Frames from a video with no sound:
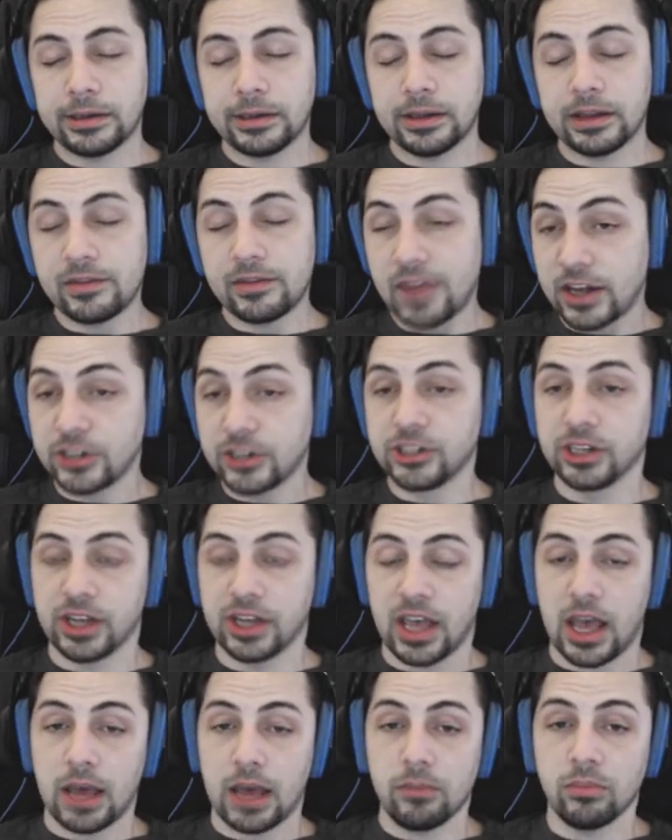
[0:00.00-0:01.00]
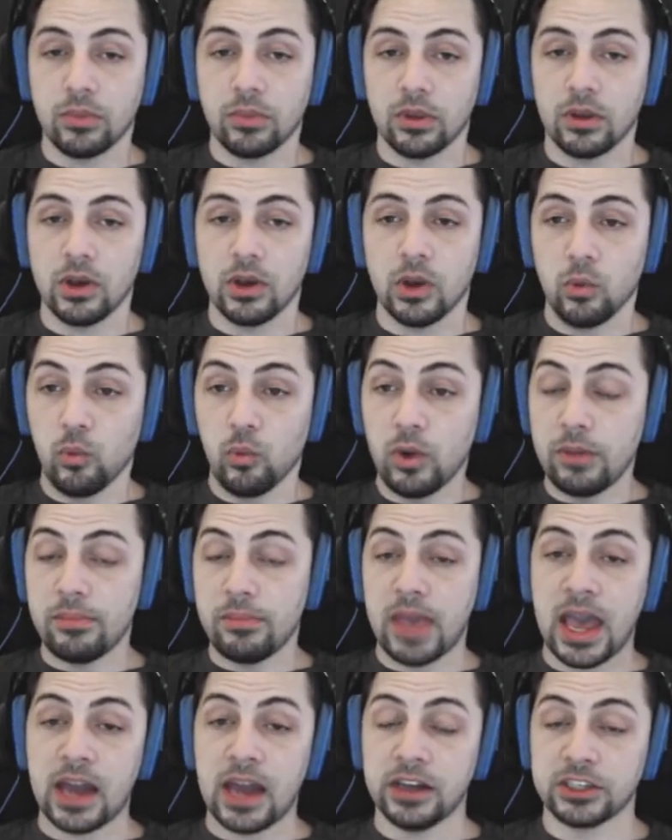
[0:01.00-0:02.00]
adventure game, we
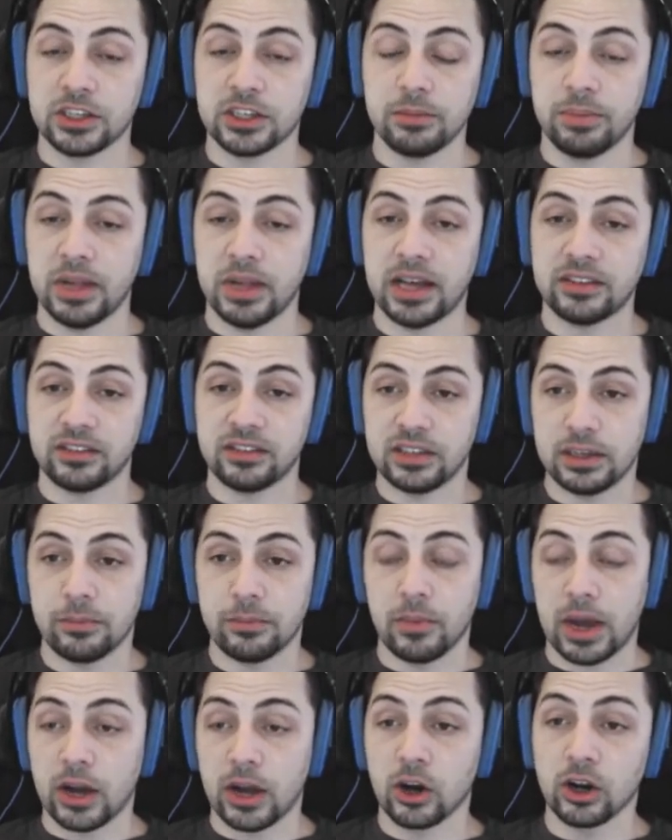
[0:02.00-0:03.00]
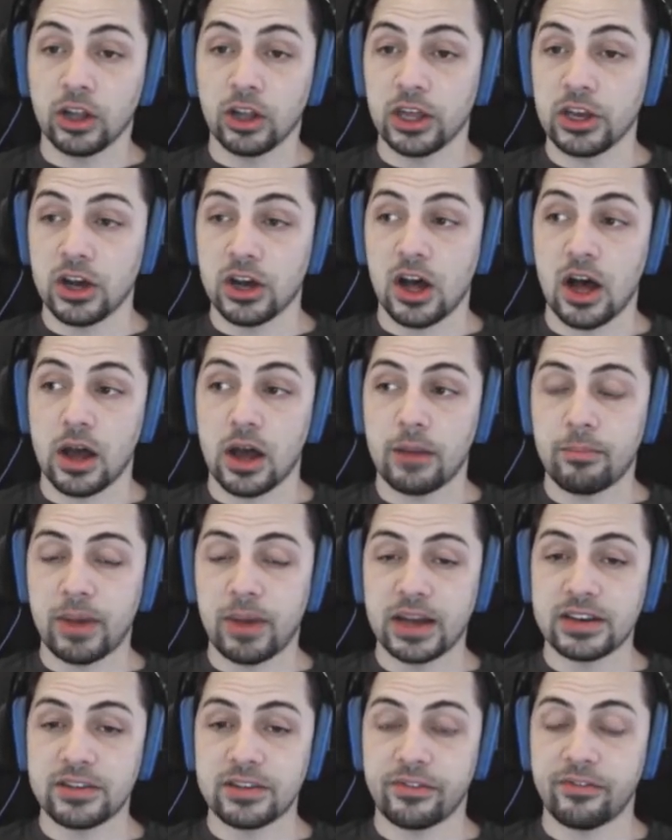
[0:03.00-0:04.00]
managed complexity early on
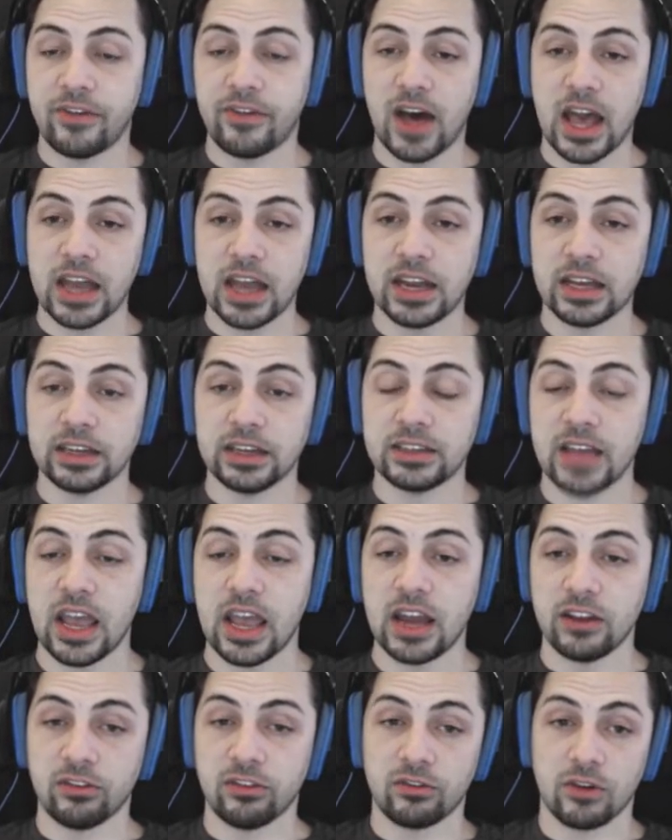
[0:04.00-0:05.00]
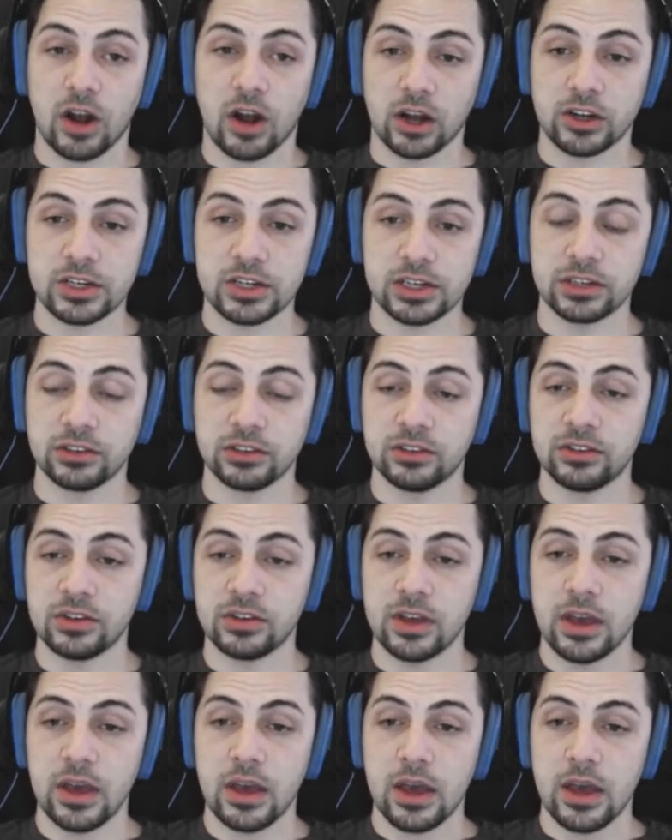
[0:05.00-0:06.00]
by defining data structures
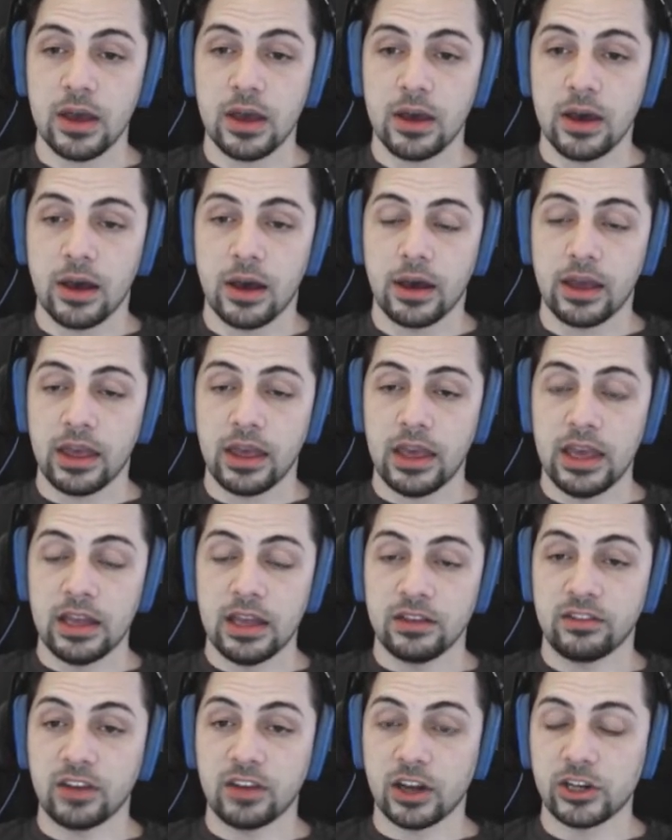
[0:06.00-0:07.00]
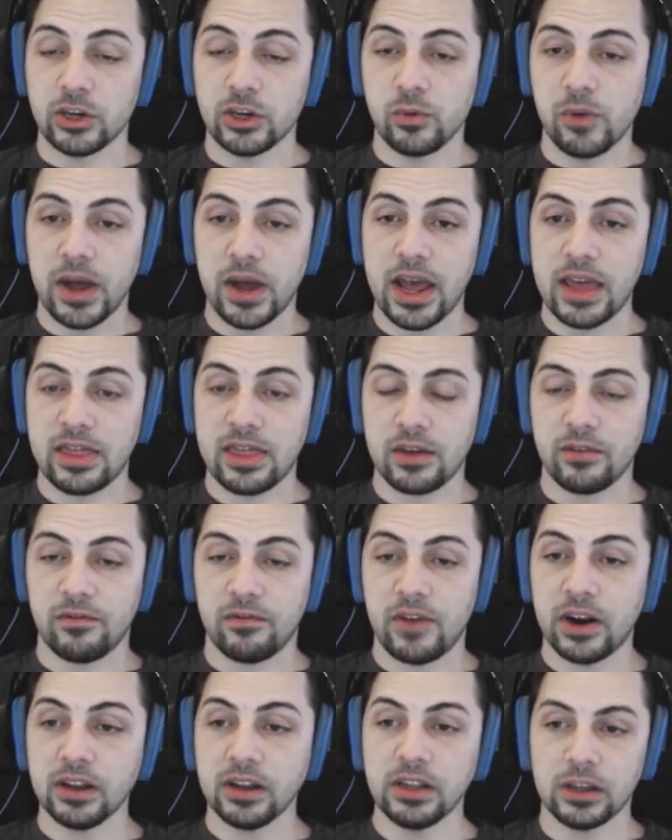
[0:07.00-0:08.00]
in such a way that
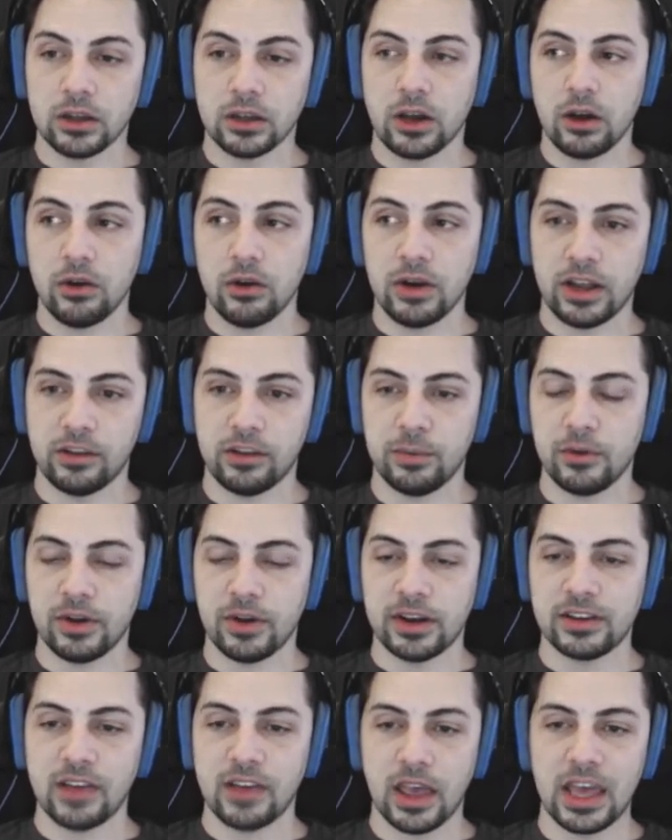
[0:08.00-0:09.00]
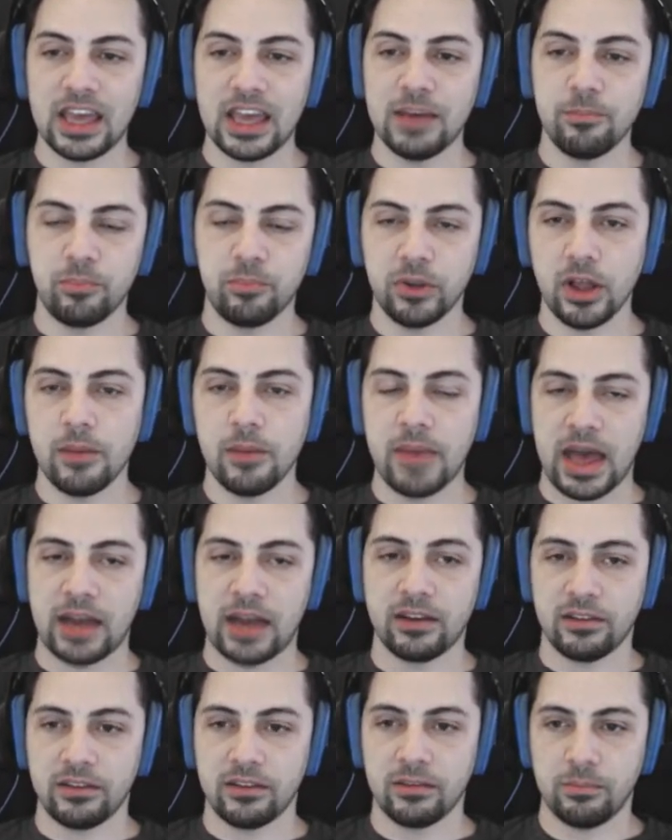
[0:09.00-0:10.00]
very little code had to be written to
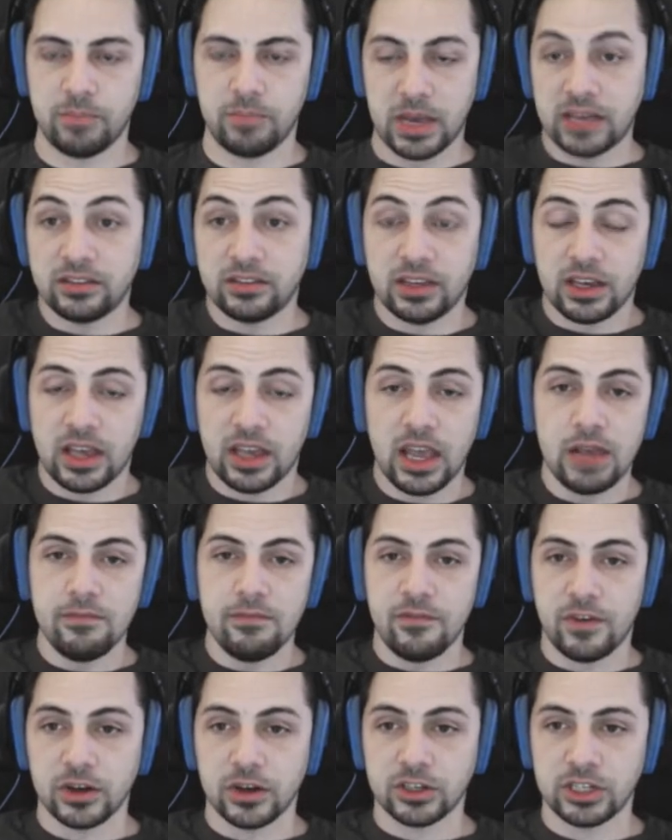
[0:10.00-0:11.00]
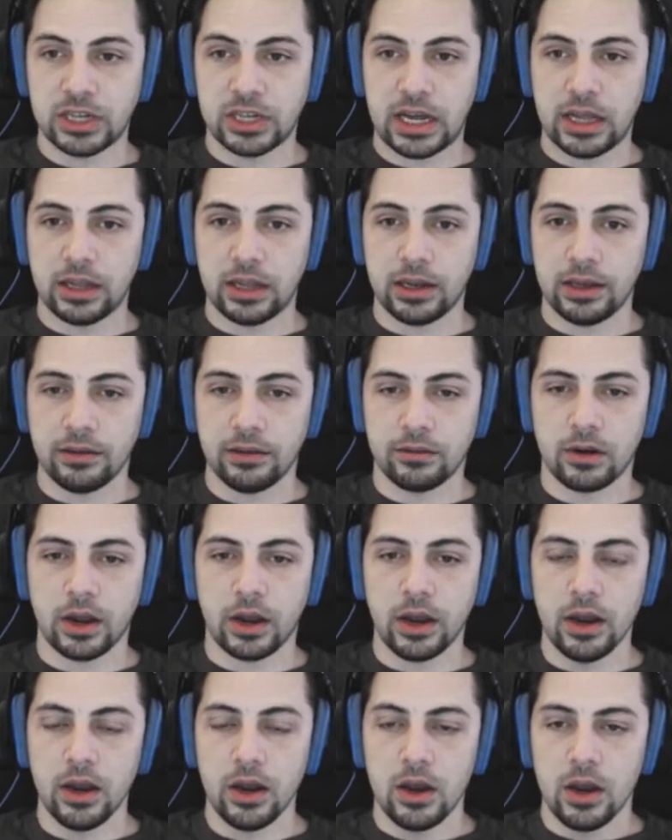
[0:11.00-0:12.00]
implement basic game functionality,
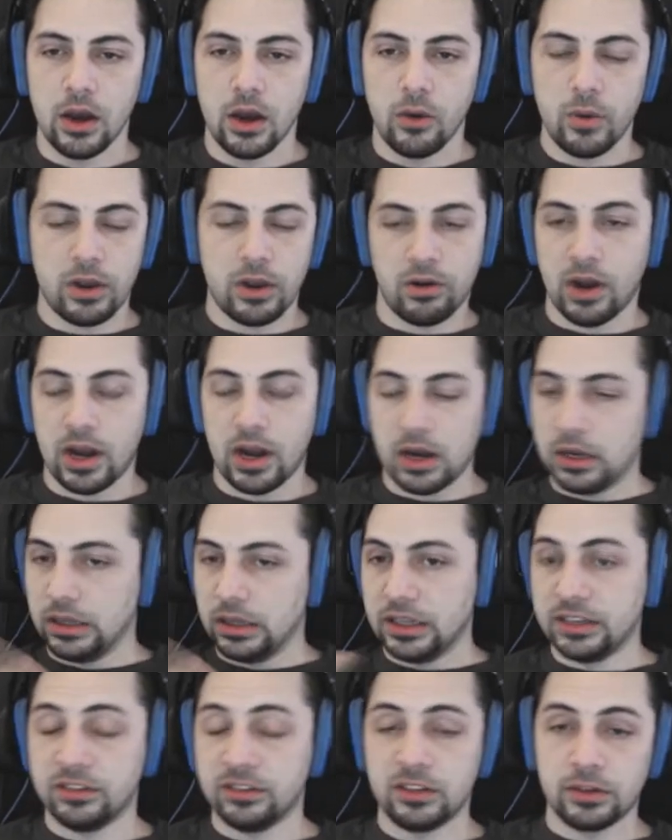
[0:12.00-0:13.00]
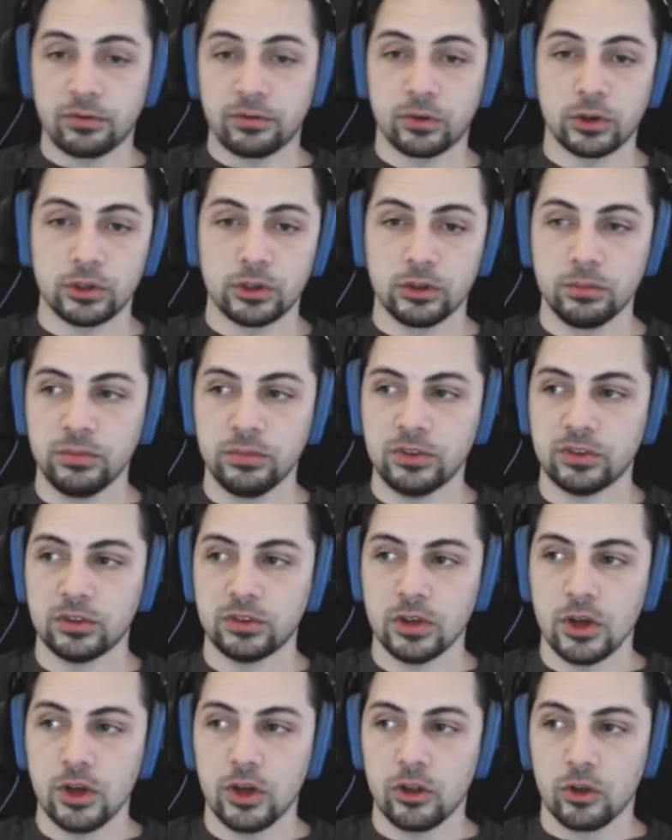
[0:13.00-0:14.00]
right? We created a list of
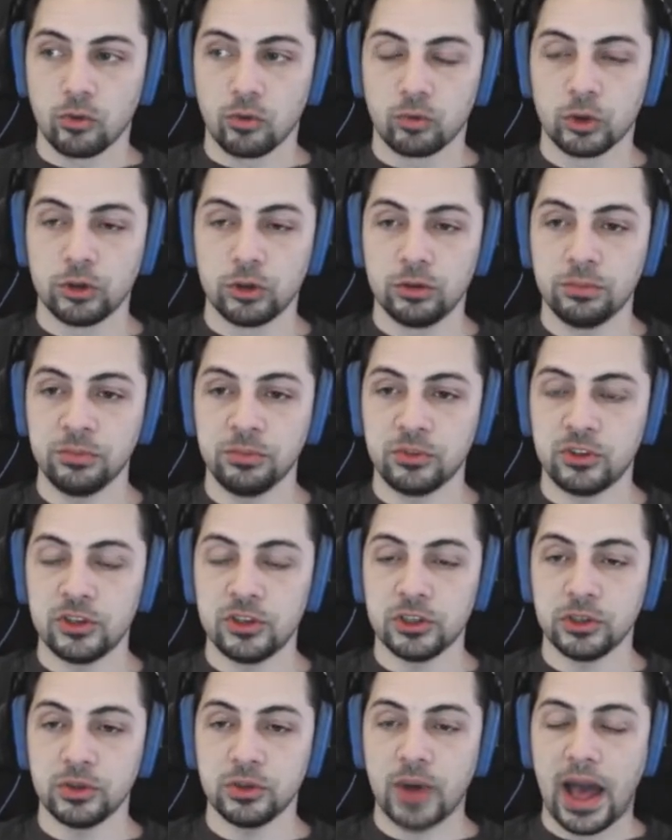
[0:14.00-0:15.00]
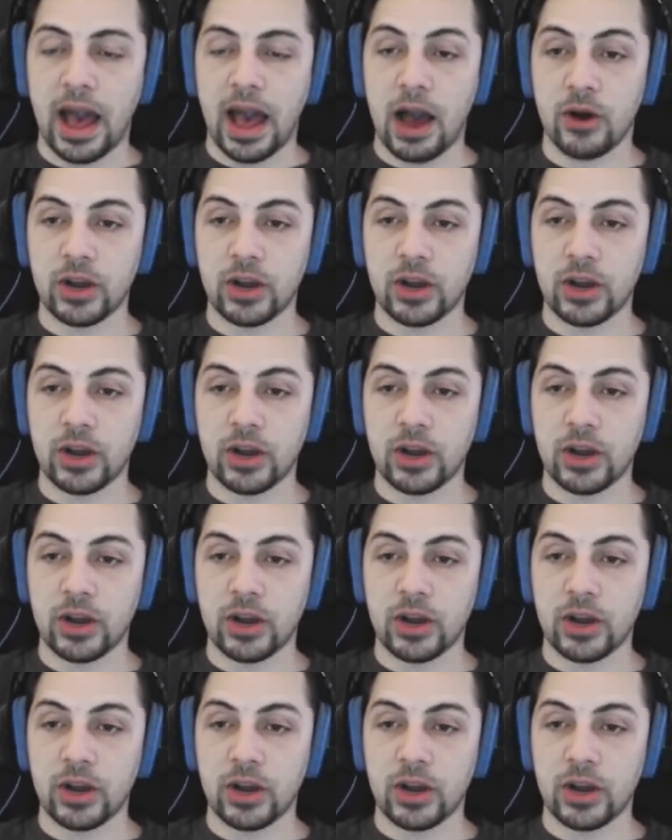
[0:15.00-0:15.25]
rooms. The rooms knew how